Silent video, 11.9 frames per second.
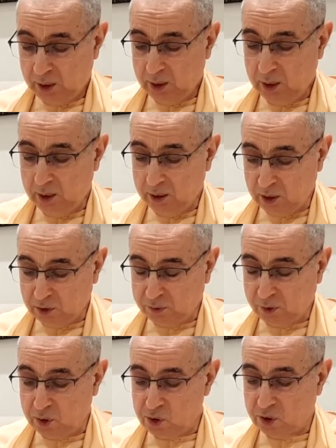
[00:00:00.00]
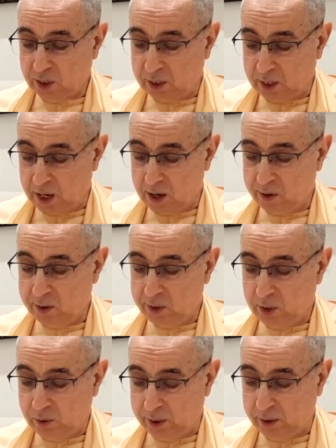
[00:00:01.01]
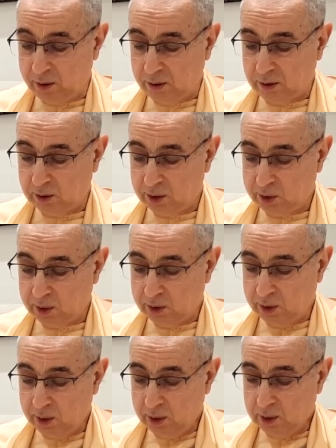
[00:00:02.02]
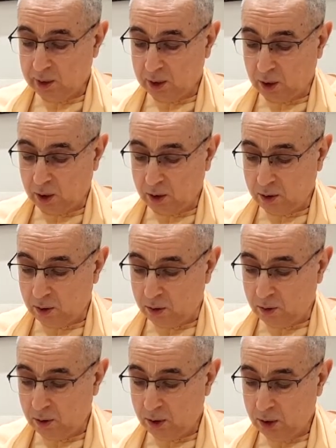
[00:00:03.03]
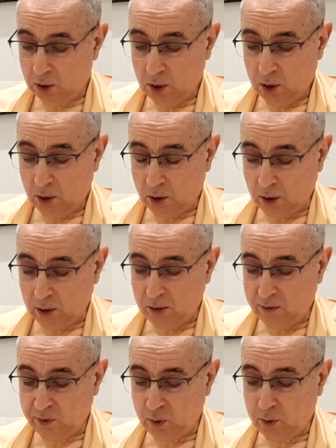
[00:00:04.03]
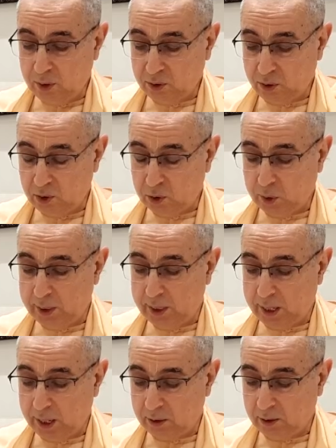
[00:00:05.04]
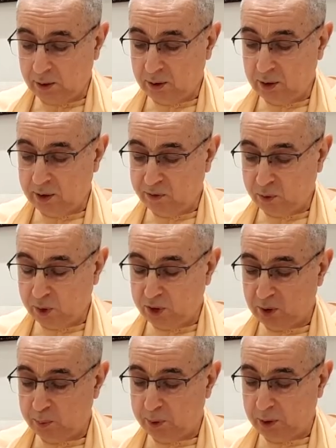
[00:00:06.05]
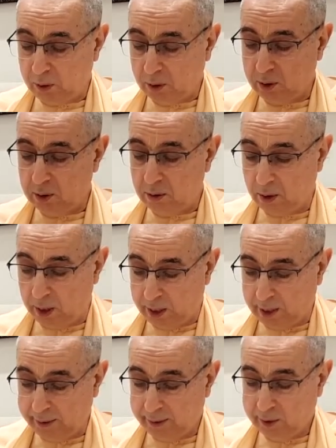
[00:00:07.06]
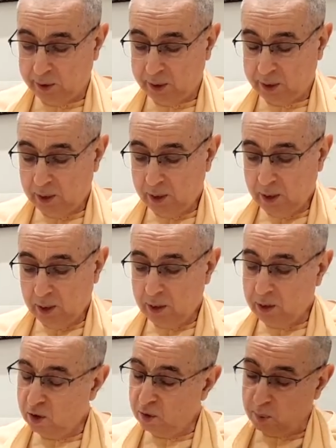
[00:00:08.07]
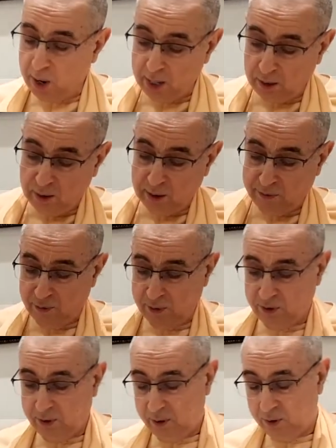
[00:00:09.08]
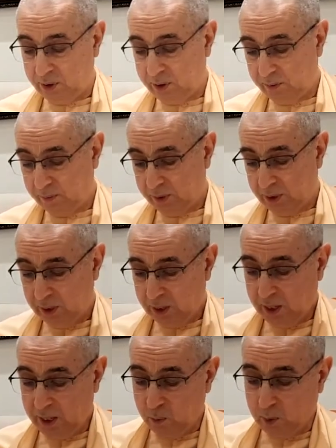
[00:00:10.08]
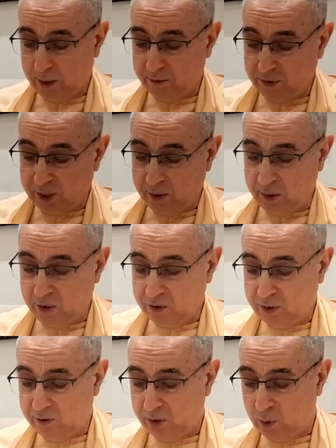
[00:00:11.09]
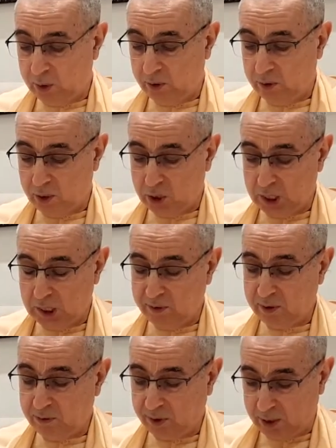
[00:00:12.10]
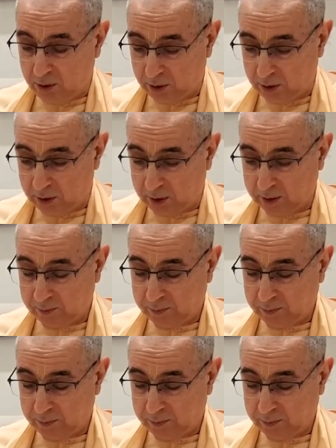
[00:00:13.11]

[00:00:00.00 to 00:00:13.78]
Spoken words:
In this verse, Narada agrees that although all devotees enjoy the ecstasy of worshiping Lord Narayan, there are minor differences in what various devotees achieve in Vaikuntha.